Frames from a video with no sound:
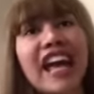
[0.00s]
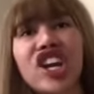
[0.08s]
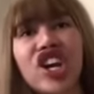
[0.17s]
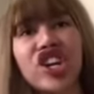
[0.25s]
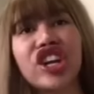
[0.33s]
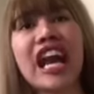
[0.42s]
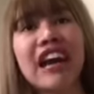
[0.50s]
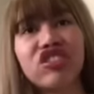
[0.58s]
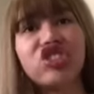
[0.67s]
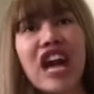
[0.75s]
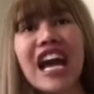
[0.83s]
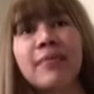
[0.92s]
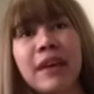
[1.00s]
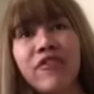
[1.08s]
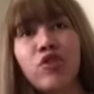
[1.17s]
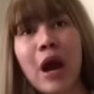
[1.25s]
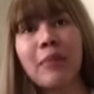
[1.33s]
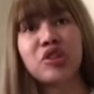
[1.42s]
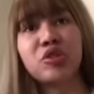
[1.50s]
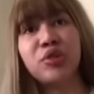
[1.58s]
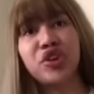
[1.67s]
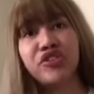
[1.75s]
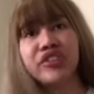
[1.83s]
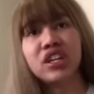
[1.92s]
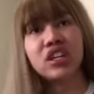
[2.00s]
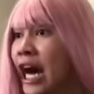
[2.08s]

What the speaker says: like her. You're gonna have to drag me if you want me to move.